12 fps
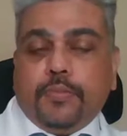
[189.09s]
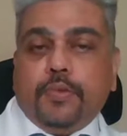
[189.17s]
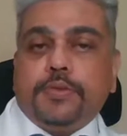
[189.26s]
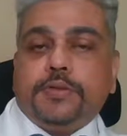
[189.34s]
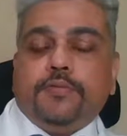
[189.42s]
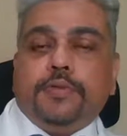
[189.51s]

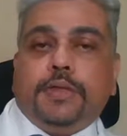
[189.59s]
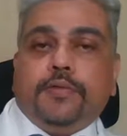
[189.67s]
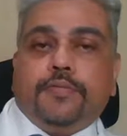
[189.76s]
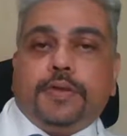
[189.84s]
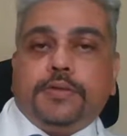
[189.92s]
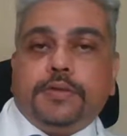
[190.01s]
Most of the
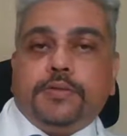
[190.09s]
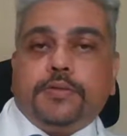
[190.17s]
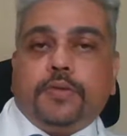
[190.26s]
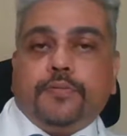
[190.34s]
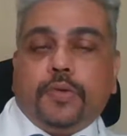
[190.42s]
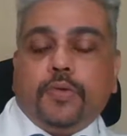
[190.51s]

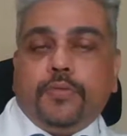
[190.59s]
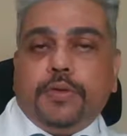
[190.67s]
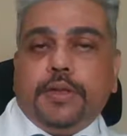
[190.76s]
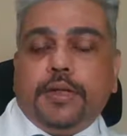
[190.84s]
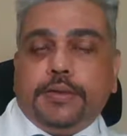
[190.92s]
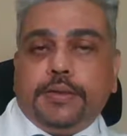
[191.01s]
infections of
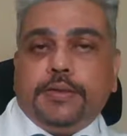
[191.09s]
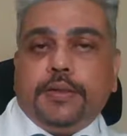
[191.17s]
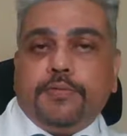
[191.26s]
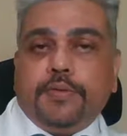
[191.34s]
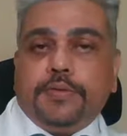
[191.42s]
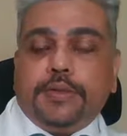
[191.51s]
COVID-19
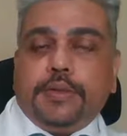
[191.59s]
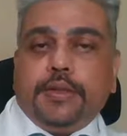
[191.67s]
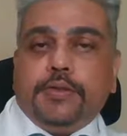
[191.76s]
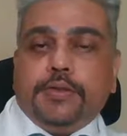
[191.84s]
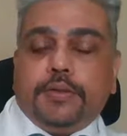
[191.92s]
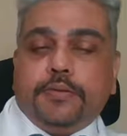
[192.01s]
that we are seeing
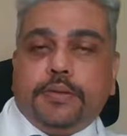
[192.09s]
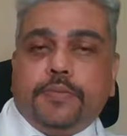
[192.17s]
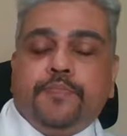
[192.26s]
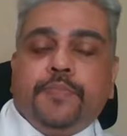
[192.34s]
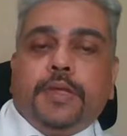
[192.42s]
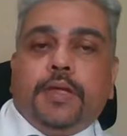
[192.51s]
in children